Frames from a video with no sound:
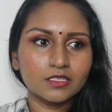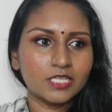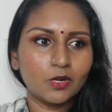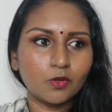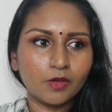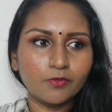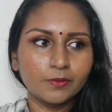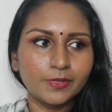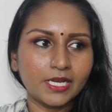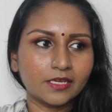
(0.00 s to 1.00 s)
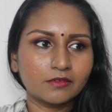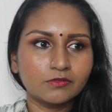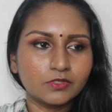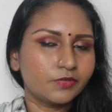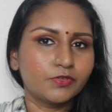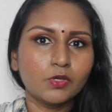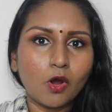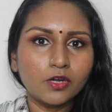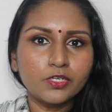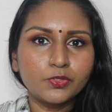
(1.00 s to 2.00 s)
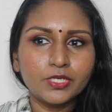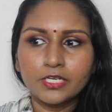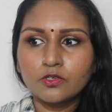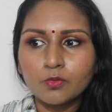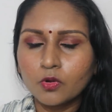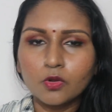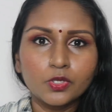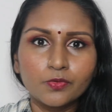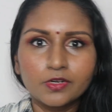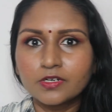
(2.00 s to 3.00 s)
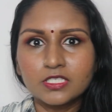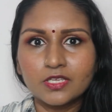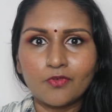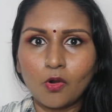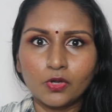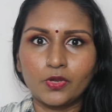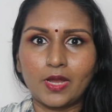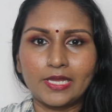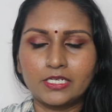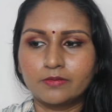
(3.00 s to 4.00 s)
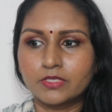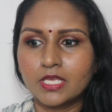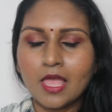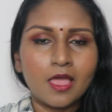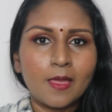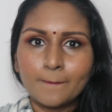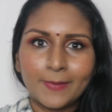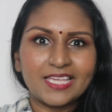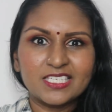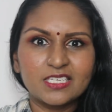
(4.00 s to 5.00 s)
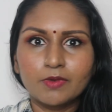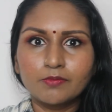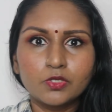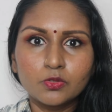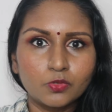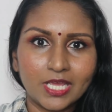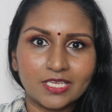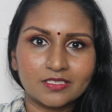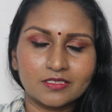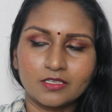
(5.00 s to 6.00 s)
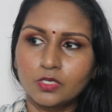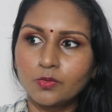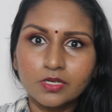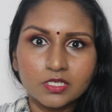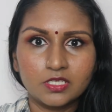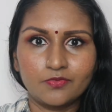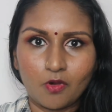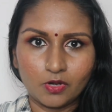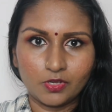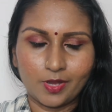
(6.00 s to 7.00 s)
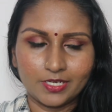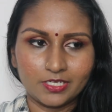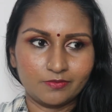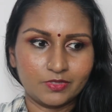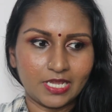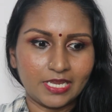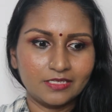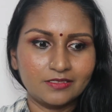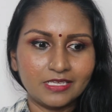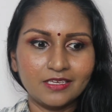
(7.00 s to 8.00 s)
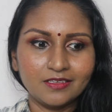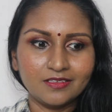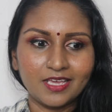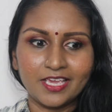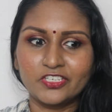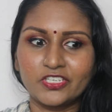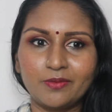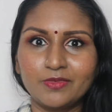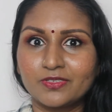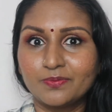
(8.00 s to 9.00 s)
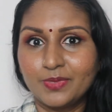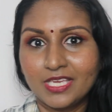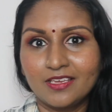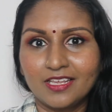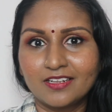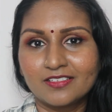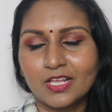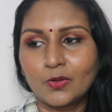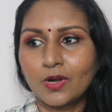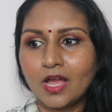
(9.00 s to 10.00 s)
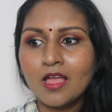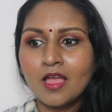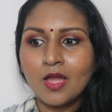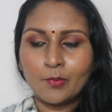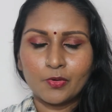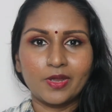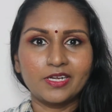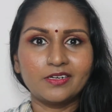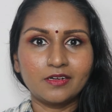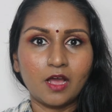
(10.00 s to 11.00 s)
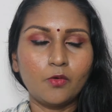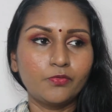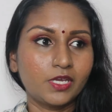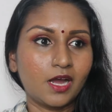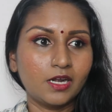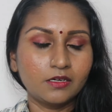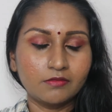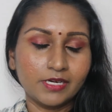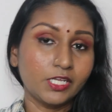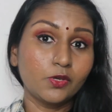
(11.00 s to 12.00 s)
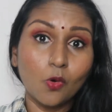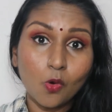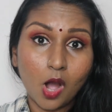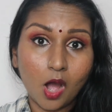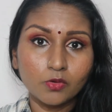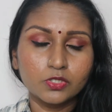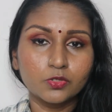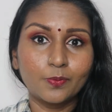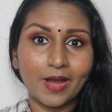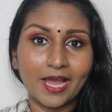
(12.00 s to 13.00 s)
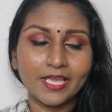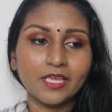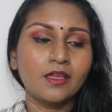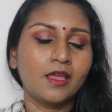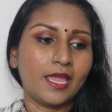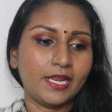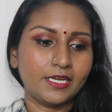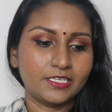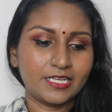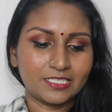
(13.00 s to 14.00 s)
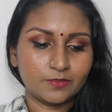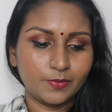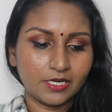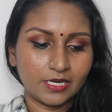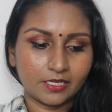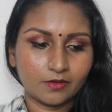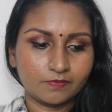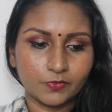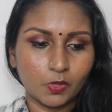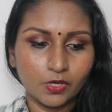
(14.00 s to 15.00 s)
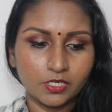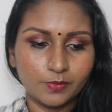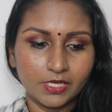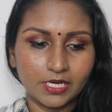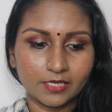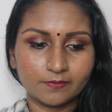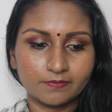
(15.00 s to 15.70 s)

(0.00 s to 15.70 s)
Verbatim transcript: Zalora will be like if you order today tomorrow you will receive all your items maximum two days you will receive all your items and seeing H&M is being in Zalora provided now we can't really go out to buy and it has been like going to be like